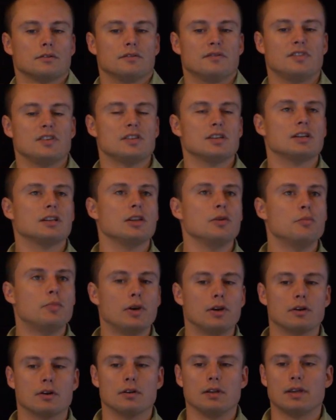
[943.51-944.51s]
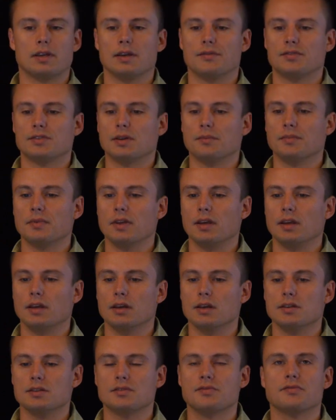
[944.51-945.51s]
physically bigger. Like if something
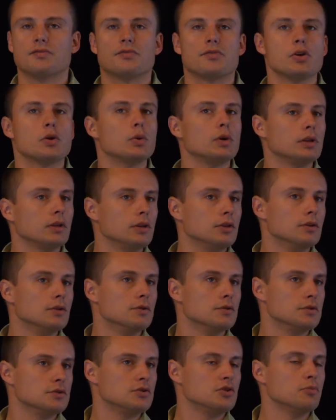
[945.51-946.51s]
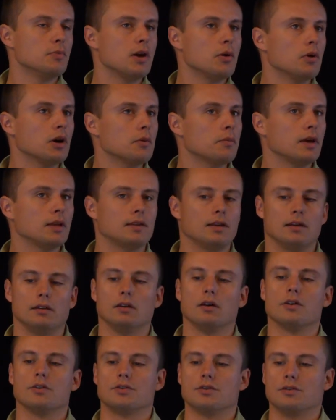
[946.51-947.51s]
is frequently used, you may want to make that
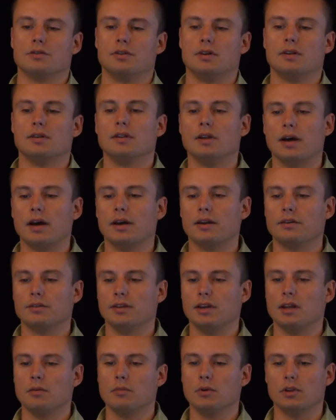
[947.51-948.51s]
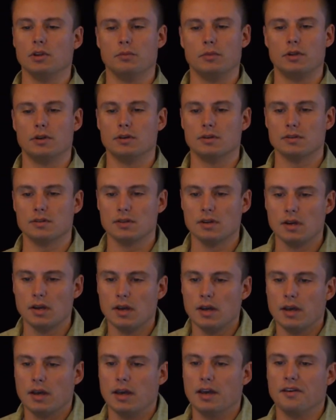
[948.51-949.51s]
larger than 9 or 10 millimeters.
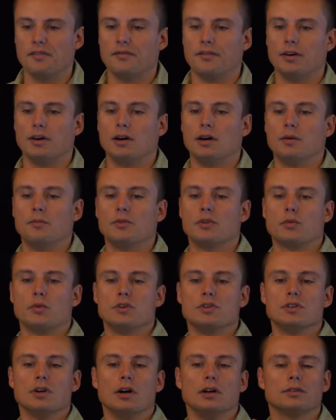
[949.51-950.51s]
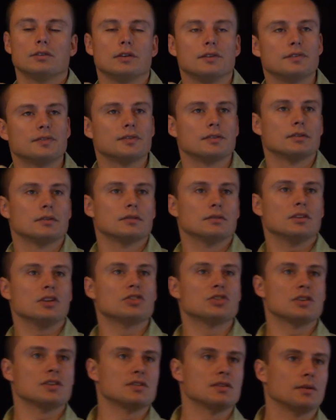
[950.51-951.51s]
If the result of
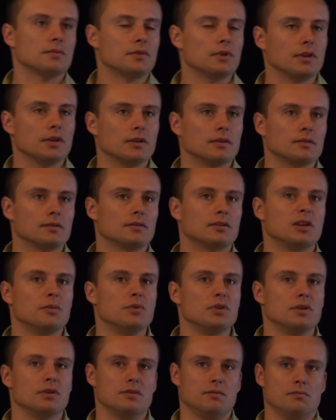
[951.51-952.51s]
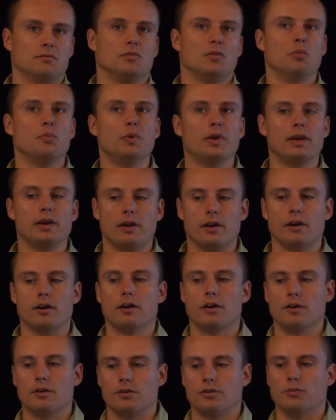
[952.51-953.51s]
touching something could be a big
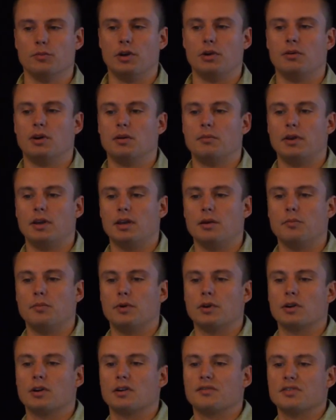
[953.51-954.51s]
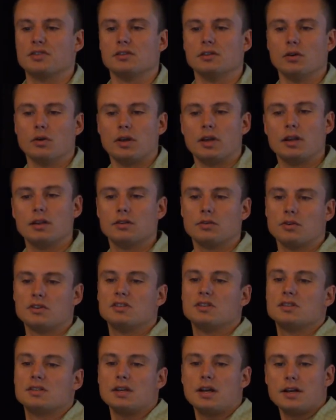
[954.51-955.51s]
error, you might want to make it bigger. If it's located towards
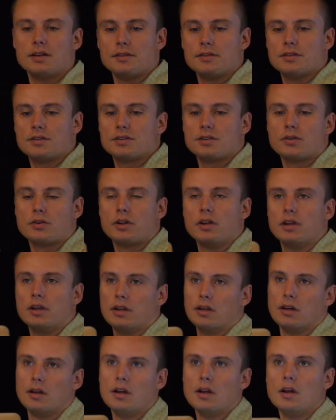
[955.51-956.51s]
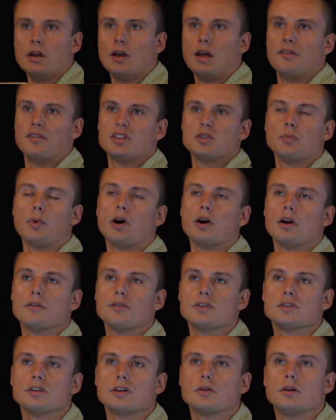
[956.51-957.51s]
the side of the screen, if it's part of
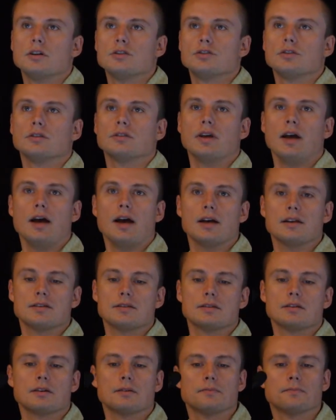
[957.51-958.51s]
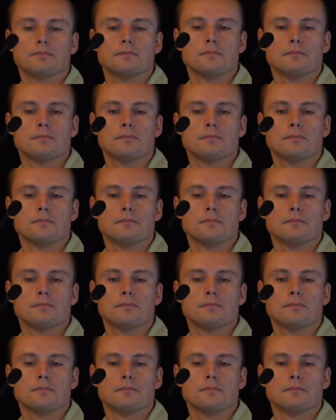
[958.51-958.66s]
a sequential task.